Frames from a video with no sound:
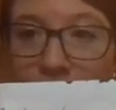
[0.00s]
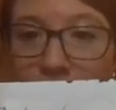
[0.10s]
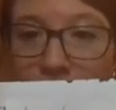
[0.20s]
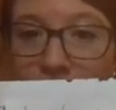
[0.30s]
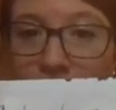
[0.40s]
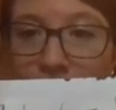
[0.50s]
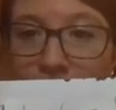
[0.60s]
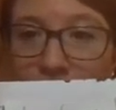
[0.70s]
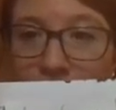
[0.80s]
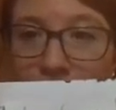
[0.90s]

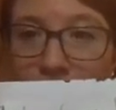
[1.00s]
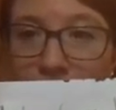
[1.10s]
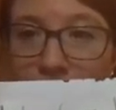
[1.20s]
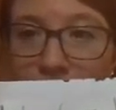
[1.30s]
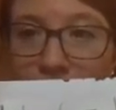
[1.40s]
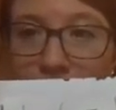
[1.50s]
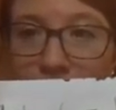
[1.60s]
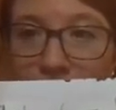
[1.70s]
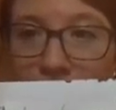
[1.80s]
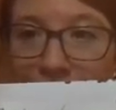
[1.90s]
[no speech]